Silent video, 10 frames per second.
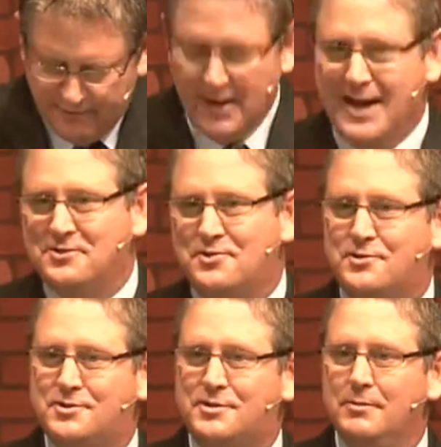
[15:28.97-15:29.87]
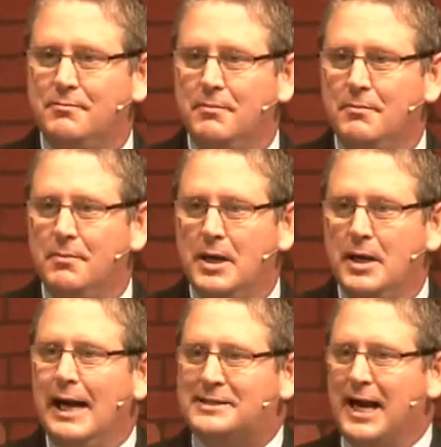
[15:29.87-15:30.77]
of us.
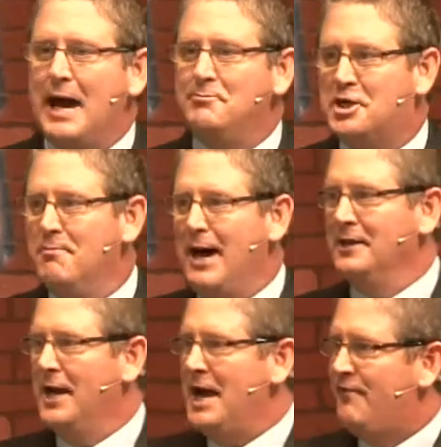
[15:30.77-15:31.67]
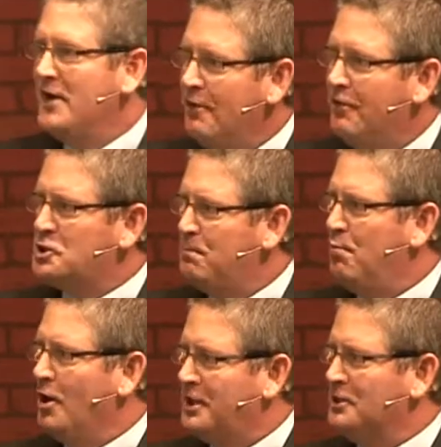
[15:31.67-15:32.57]
At times in my life, this
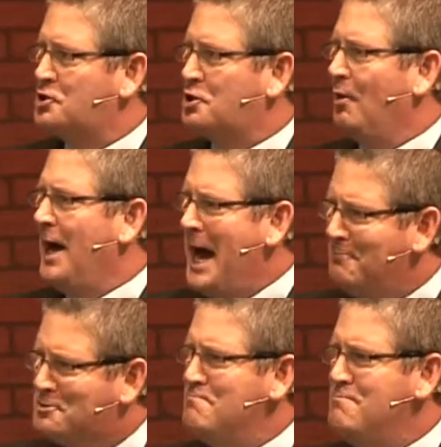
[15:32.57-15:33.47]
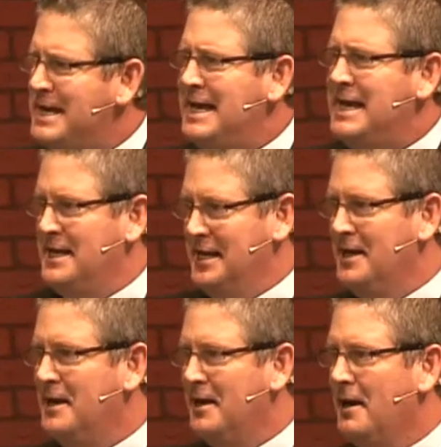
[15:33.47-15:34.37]
book describes
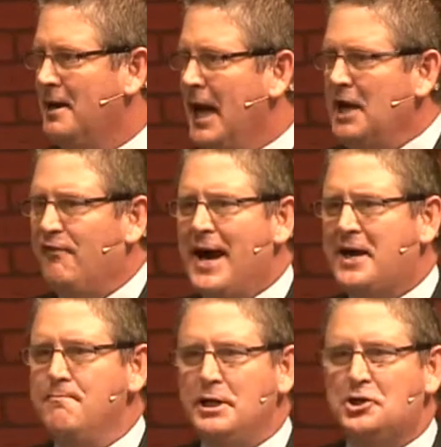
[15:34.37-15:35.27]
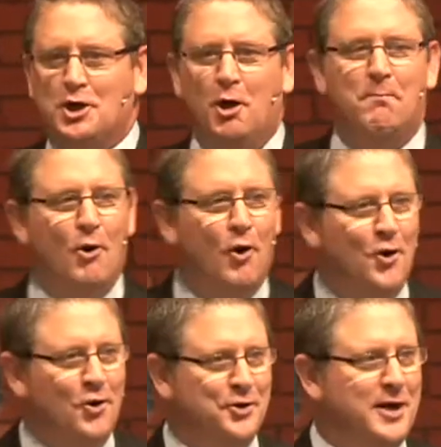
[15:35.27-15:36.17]
me. And if I can be so
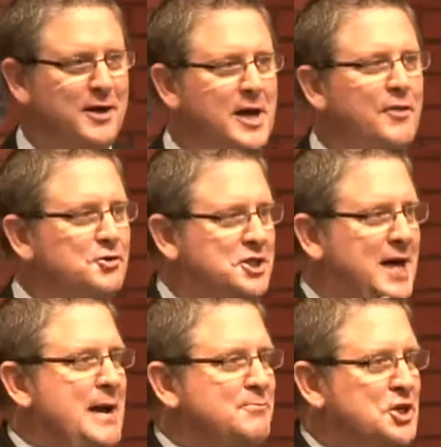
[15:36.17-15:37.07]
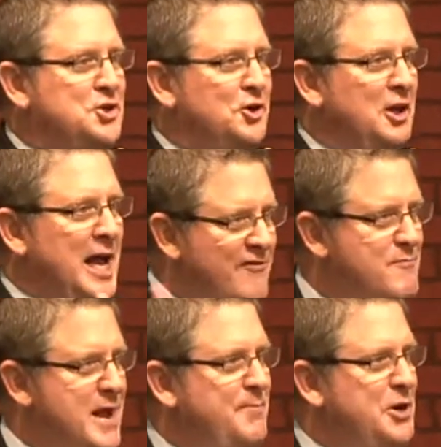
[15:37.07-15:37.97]
bold, there's times in your
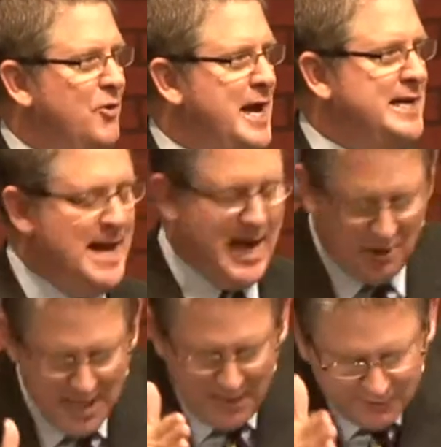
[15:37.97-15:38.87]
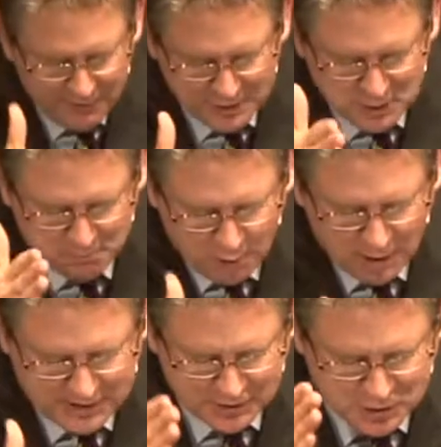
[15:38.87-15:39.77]
life, maybe right now, that this
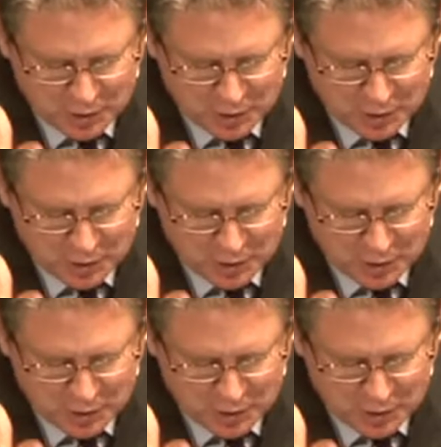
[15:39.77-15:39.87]
book